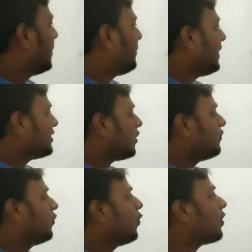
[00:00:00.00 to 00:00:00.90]
the place
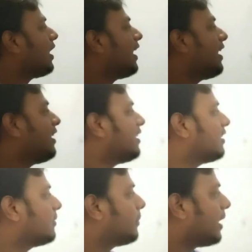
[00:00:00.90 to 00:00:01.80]
of 4
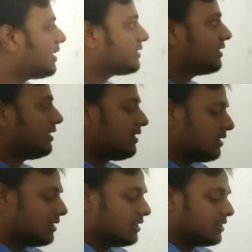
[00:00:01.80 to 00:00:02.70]
and minus 3,